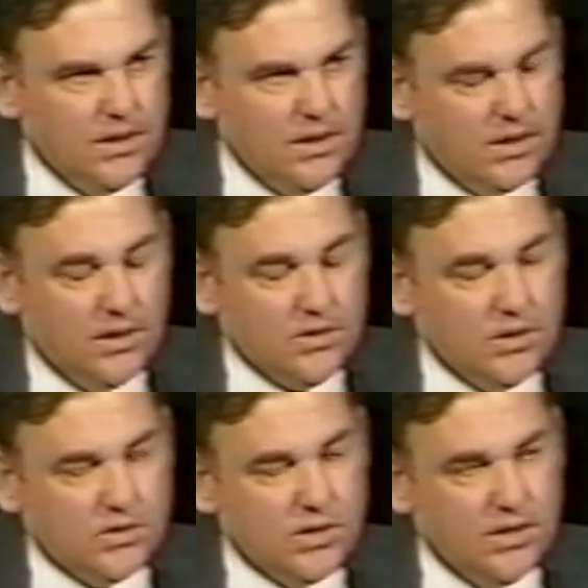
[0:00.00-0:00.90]

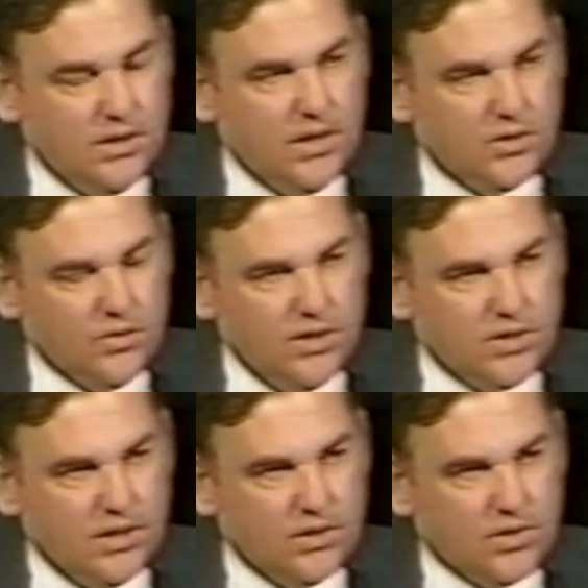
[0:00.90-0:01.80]

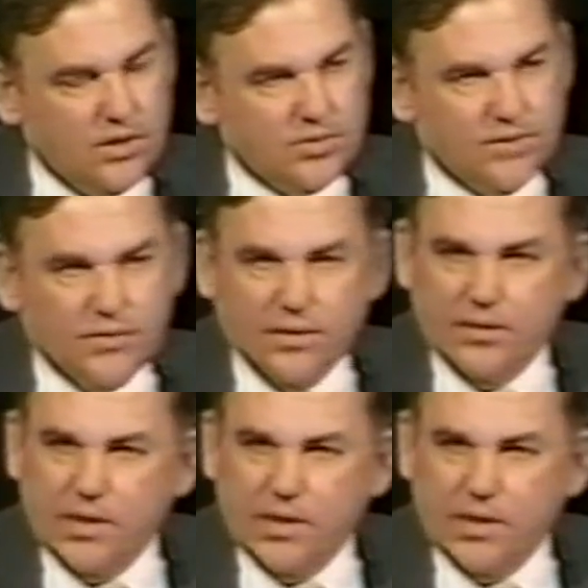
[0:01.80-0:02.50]
in terms of